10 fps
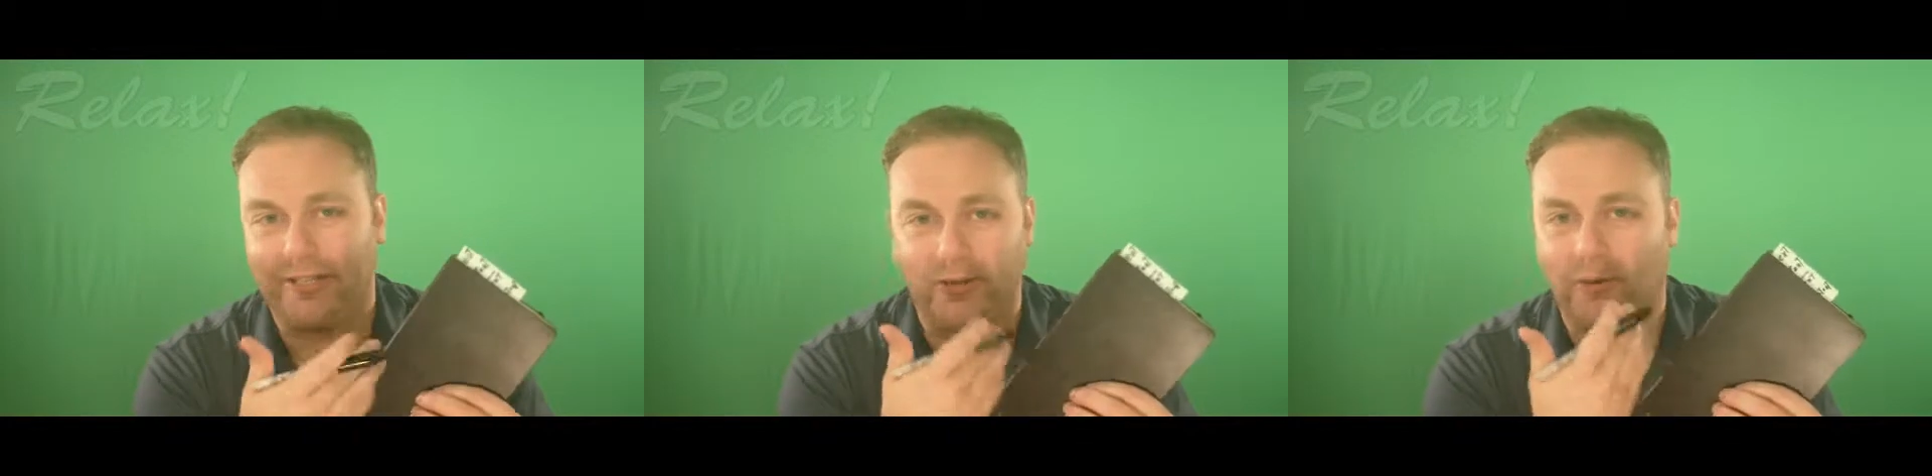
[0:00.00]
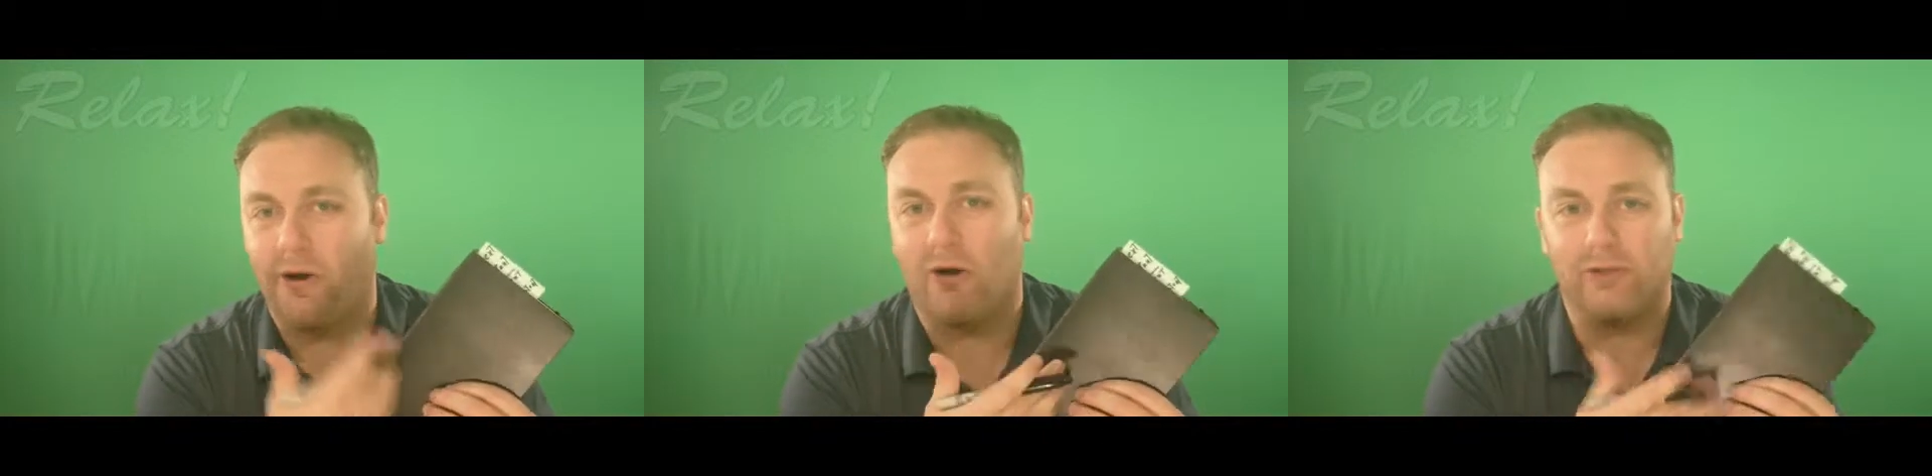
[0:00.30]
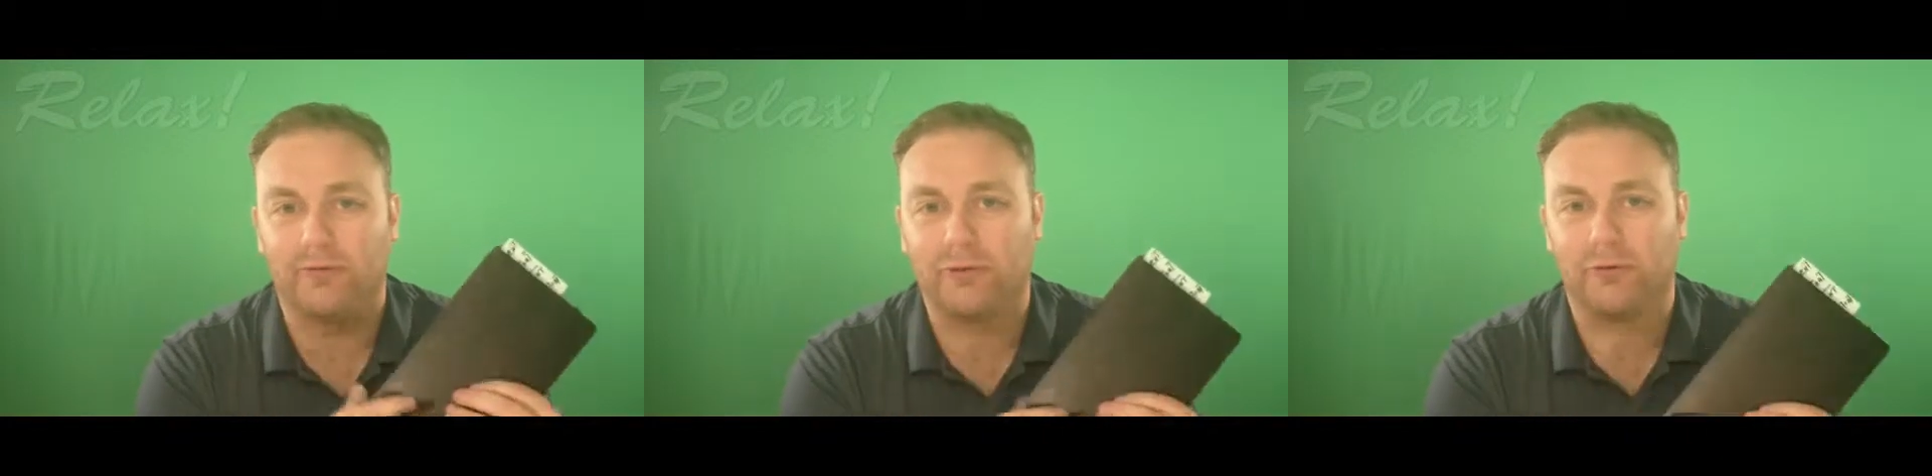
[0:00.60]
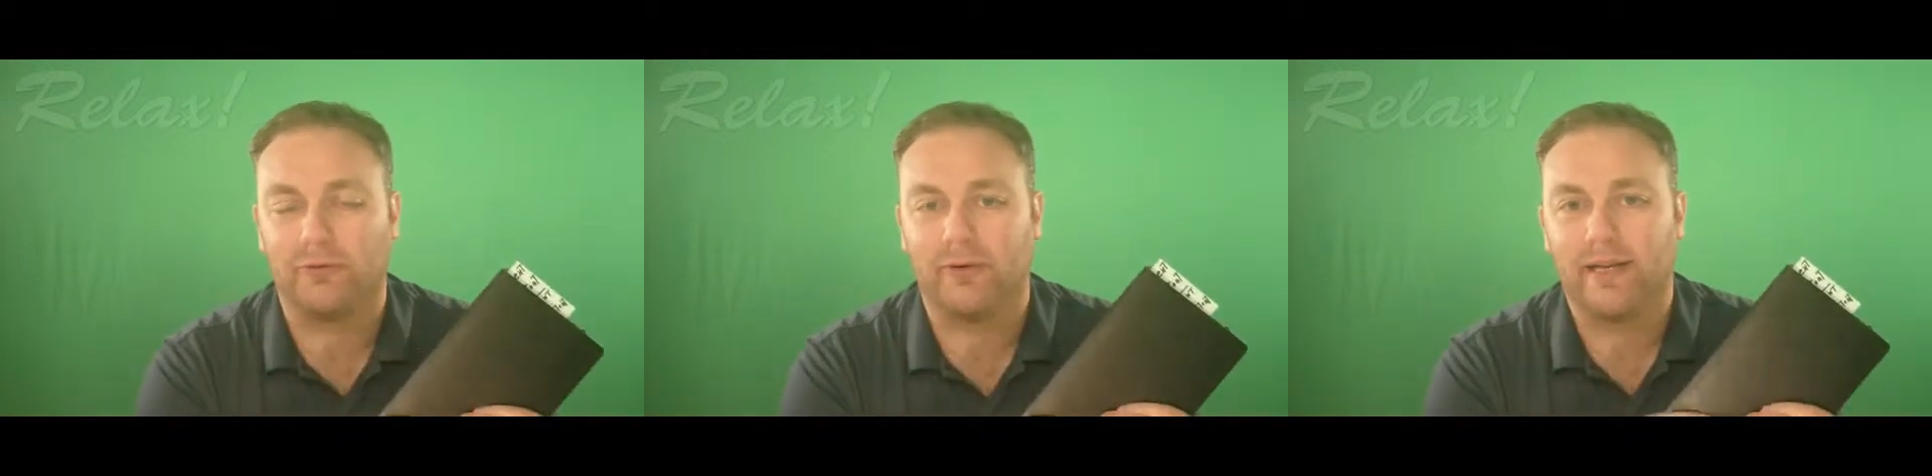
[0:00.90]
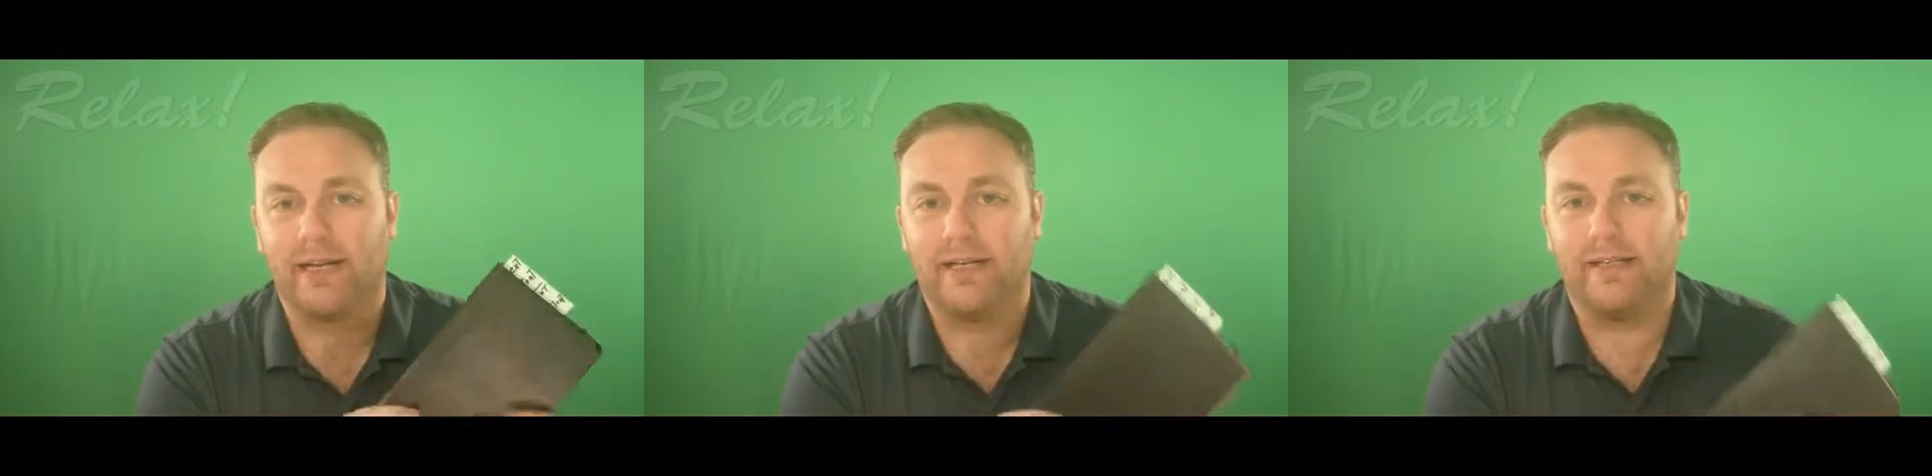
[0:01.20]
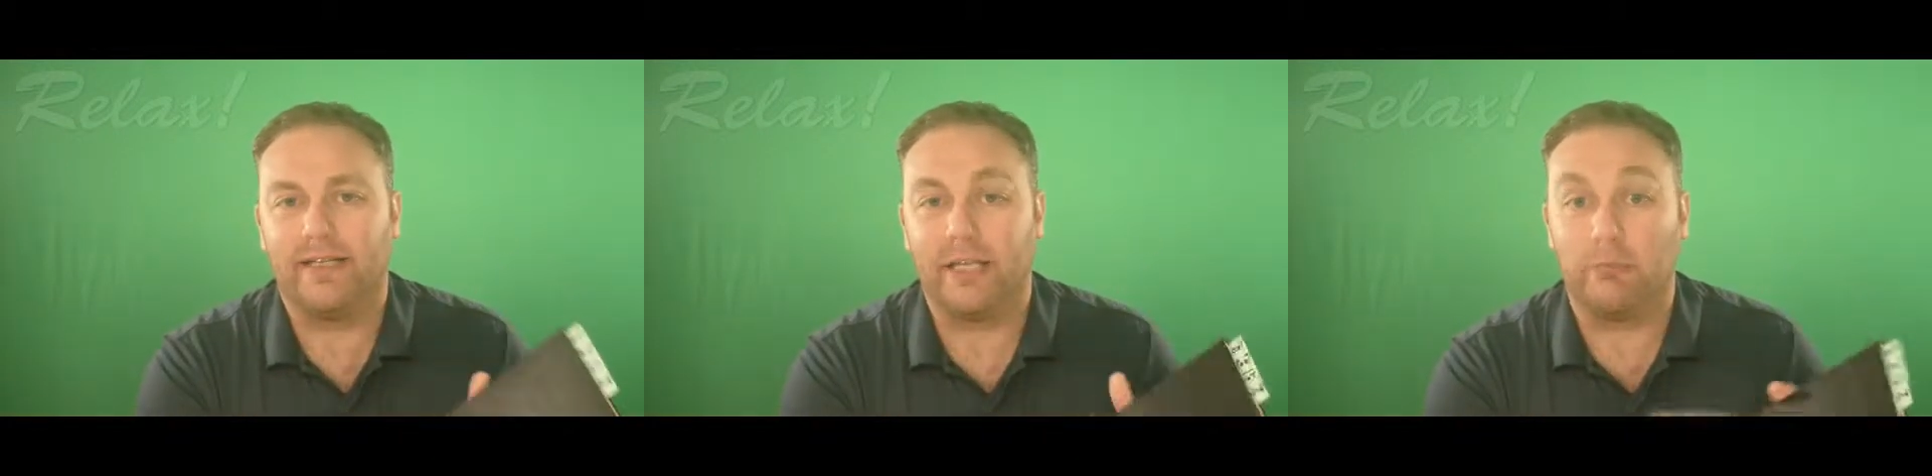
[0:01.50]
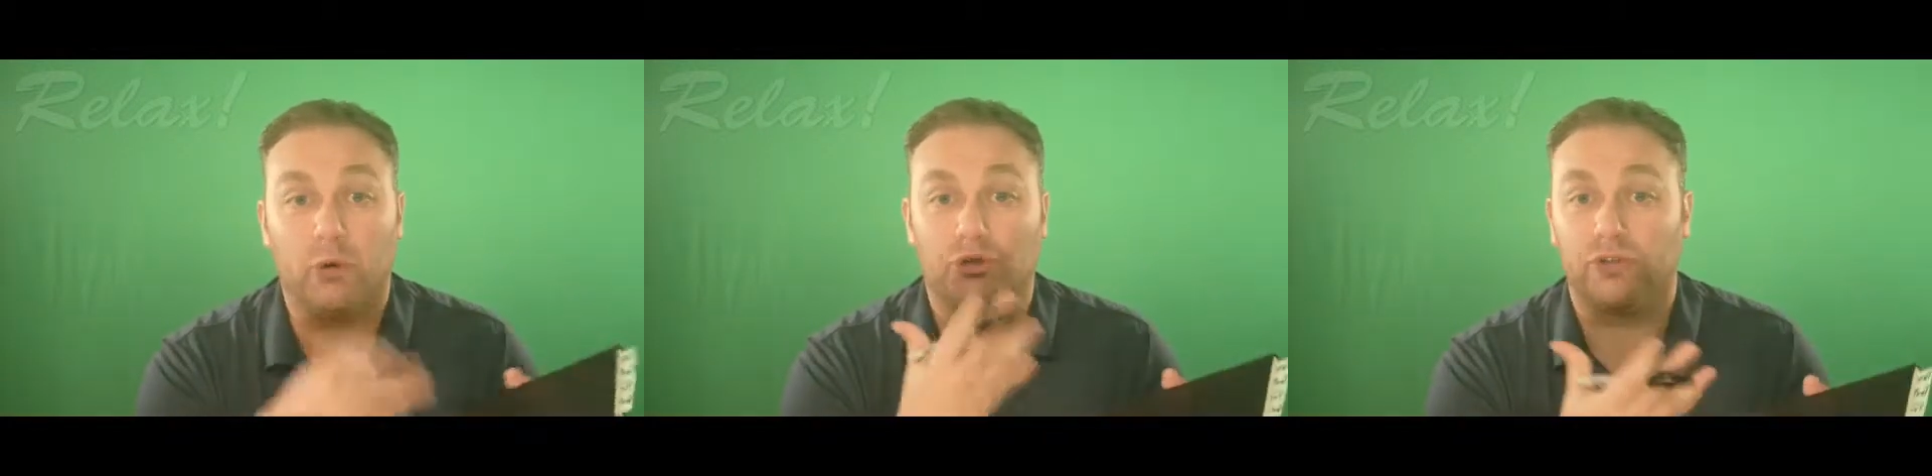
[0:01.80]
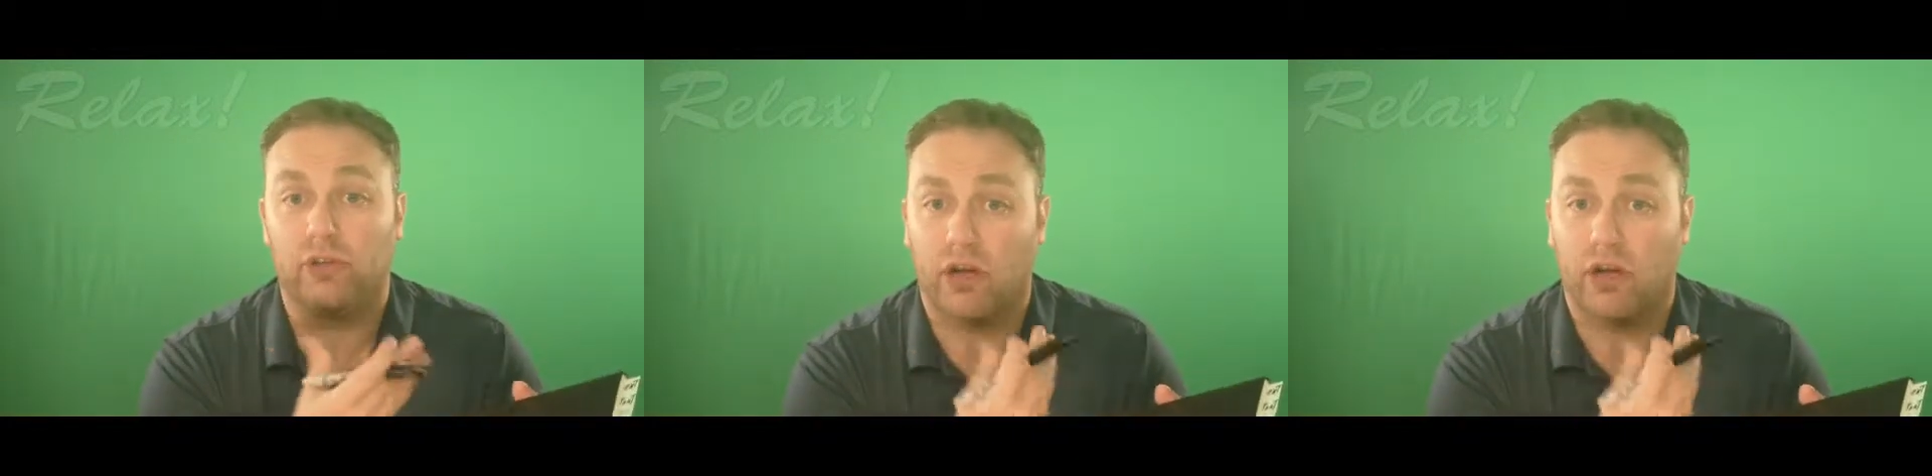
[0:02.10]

all of your emotional,